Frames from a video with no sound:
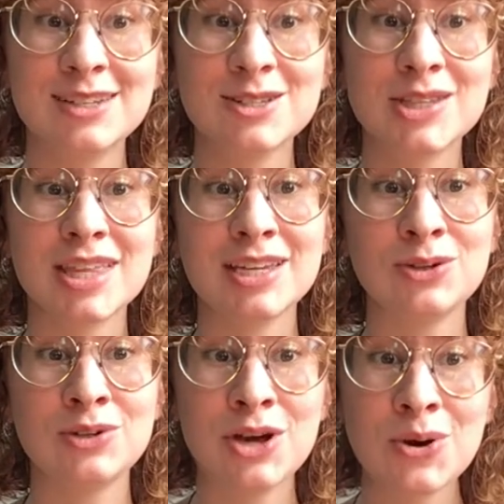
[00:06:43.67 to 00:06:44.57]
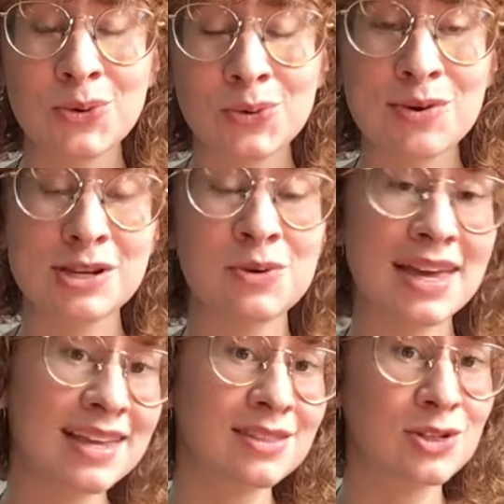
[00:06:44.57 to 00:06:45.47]
so that you know when you
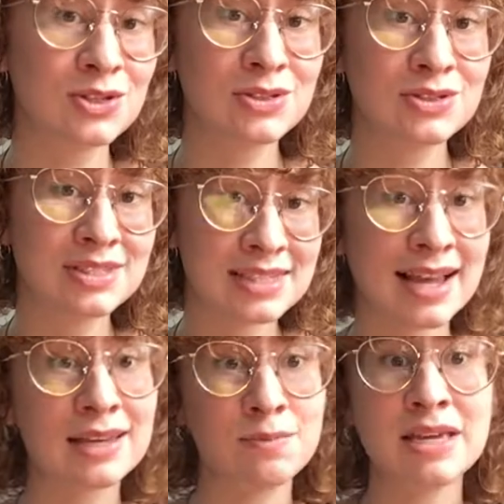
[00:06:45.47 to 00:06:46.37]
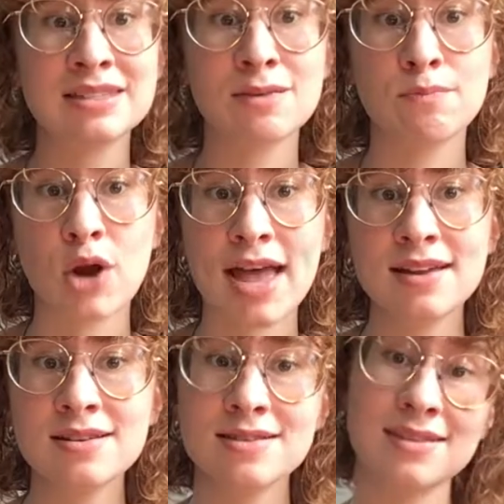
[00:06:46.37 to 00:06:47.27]
hit the second piece of
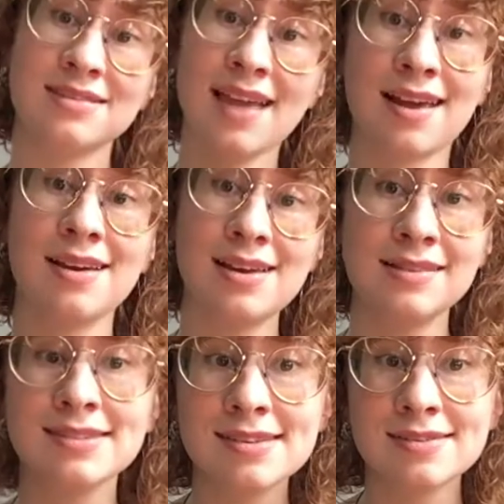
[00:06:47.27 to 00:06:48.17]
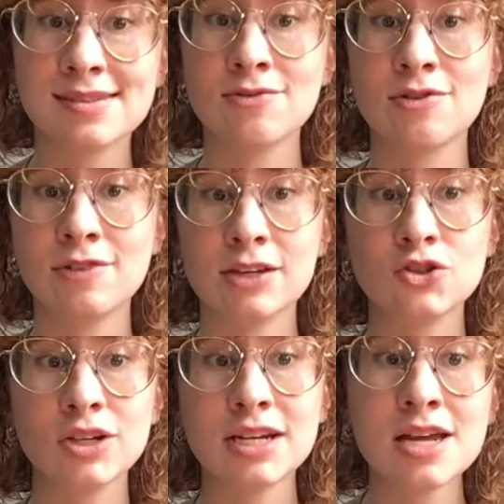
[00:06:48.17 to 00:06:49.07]
bread, the second instance of the fig
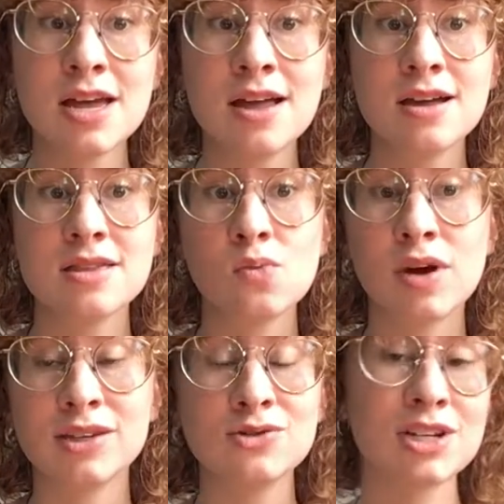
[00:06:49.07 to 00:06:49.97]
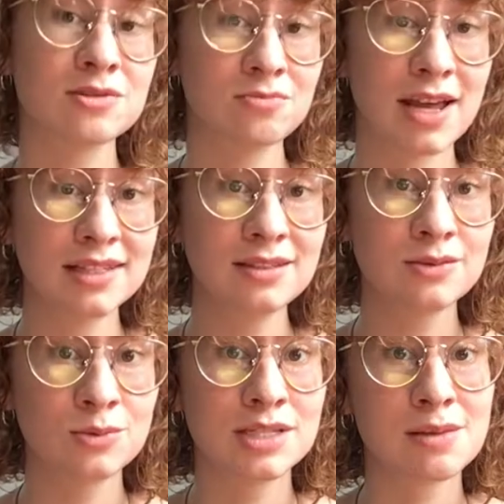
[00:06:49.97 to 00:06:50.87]
tree, that what you just read
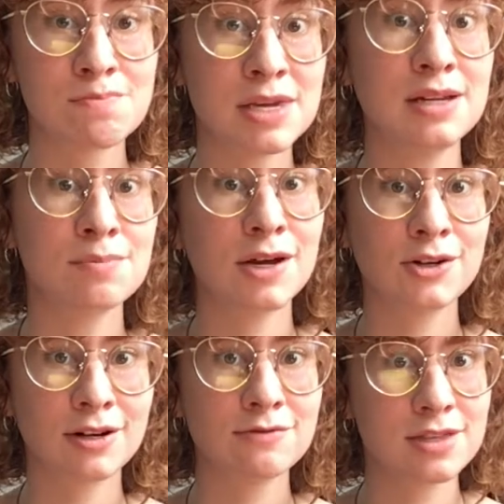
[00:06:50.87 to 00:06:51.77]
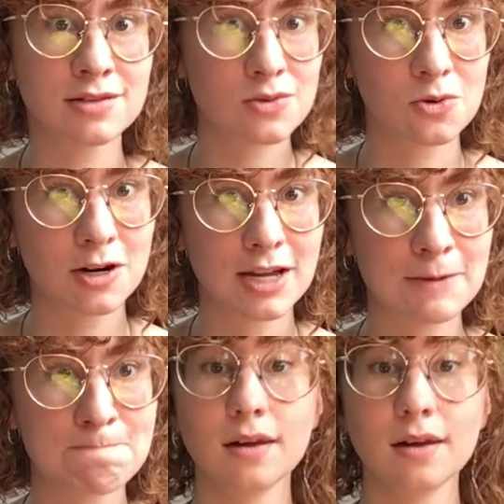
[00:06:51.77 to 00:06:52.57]
was the peanut butter of the story.